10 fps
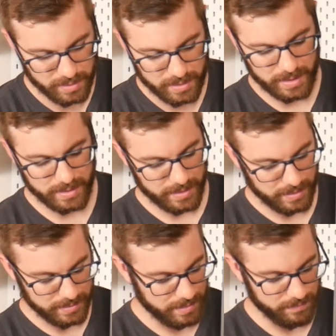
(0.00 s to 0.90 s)
perk. I
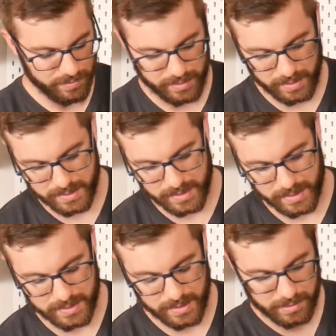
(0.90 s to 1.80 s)
like that everything is
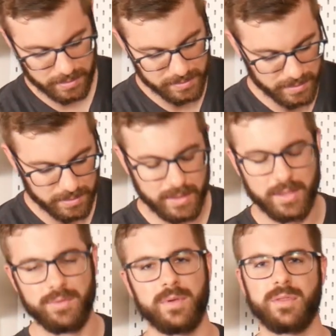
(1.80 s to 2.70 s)
nice and enclosed
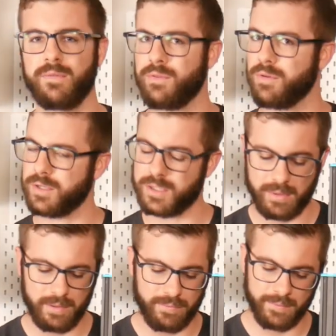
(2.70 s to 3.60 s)
underneath with, of course,
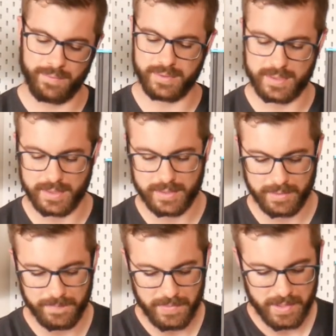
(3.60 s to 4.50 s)
24 volt
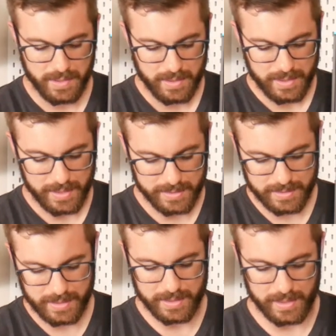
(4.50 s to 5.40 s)
system.
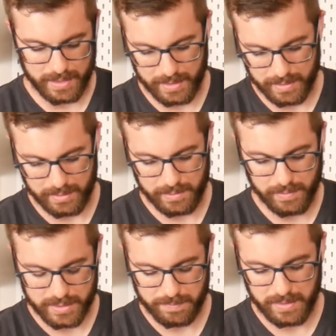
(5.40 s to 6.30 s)
It's got a
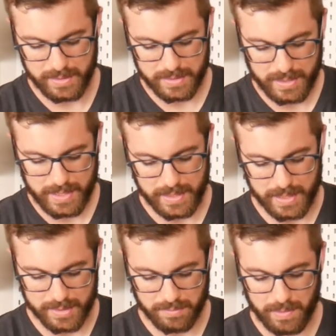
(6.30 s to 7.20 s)
USB slot
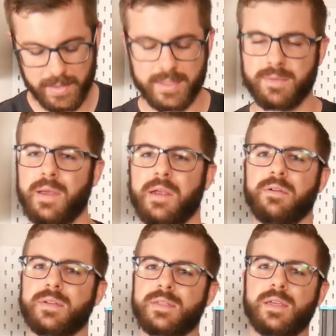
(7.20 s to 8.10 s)
as well as a
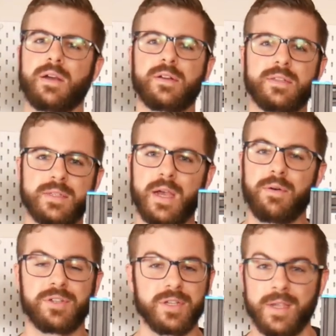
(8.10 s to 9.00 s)
micro SD card
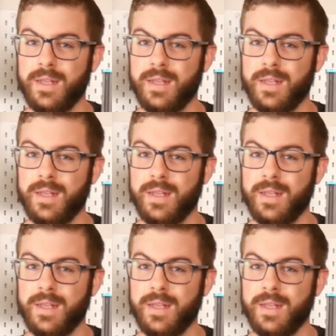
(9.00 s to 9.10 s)
slot, which